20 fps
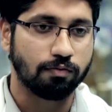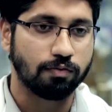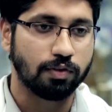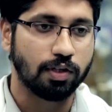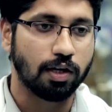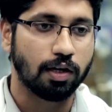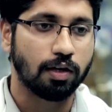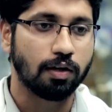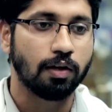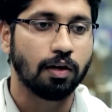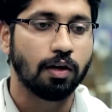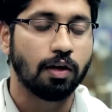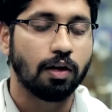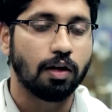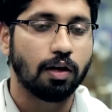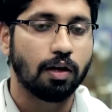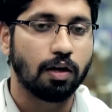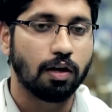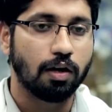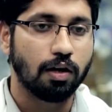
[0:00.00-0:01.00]
of the
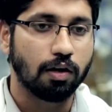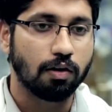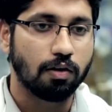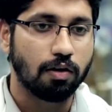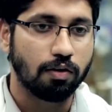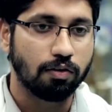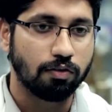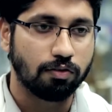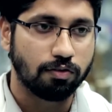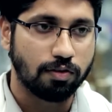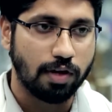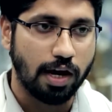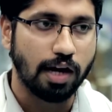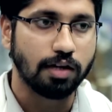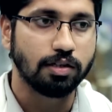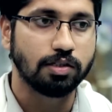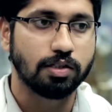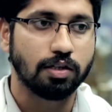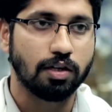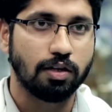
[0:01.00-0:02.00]

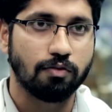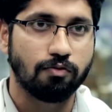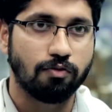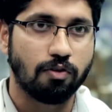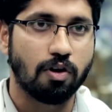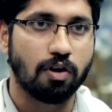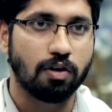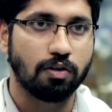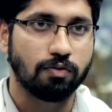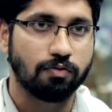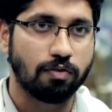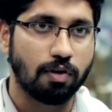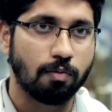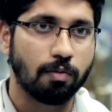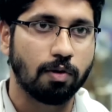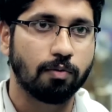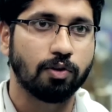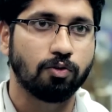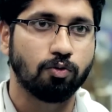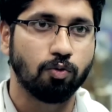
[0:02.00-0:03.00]
constant effort
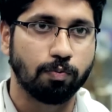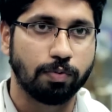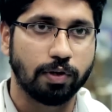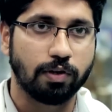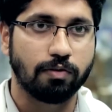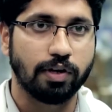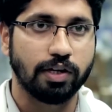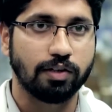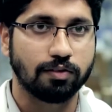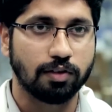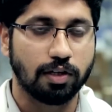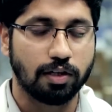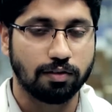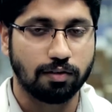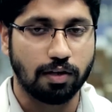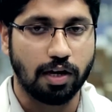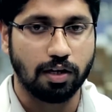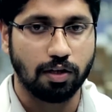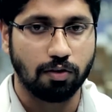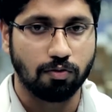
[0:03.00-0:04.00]
from our
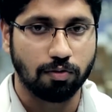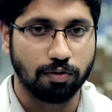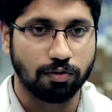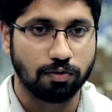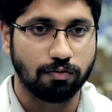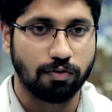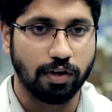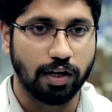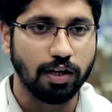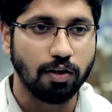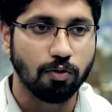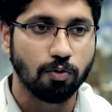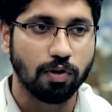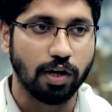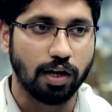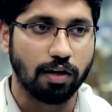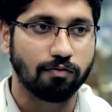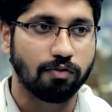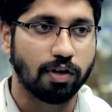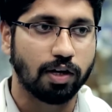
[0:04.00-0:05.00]
supervisors, and was a very
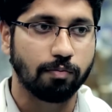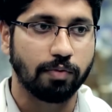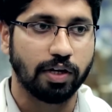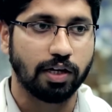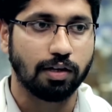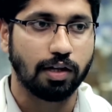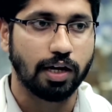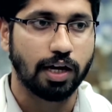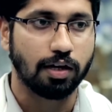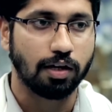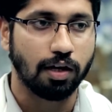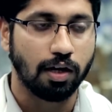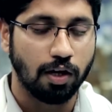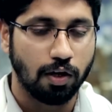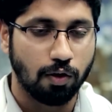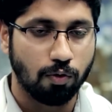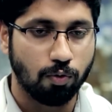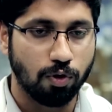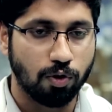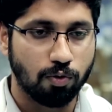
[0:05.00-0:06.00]
good environment that
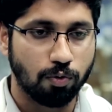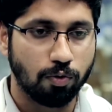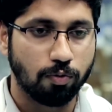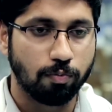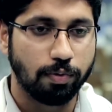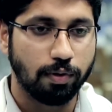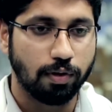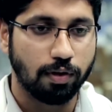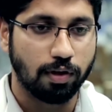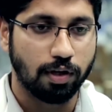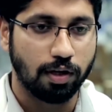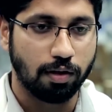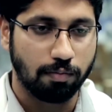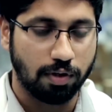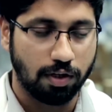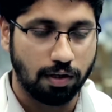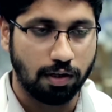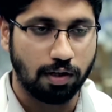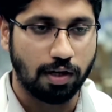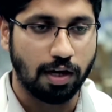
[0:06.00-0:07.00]
we could be,
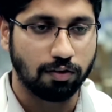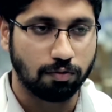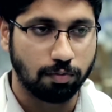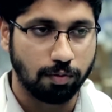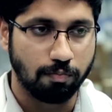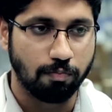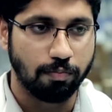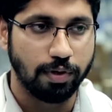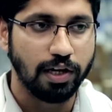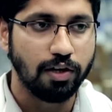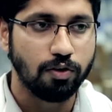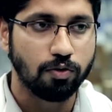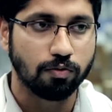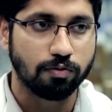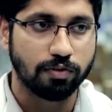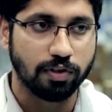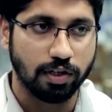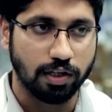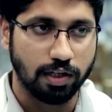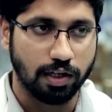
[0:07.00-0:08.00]
it has been built
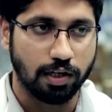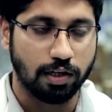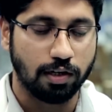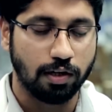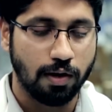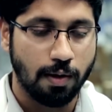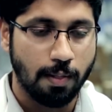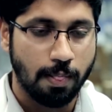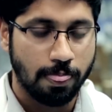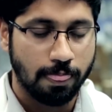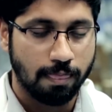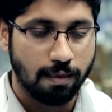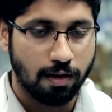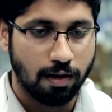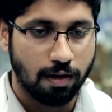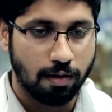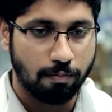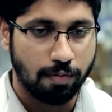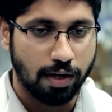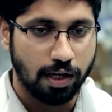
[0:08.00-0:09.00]
over here
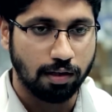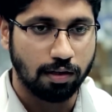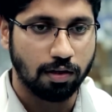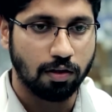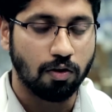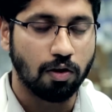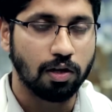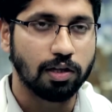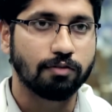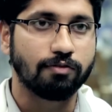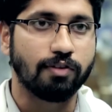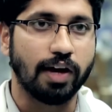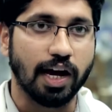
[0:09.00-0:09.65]
by all the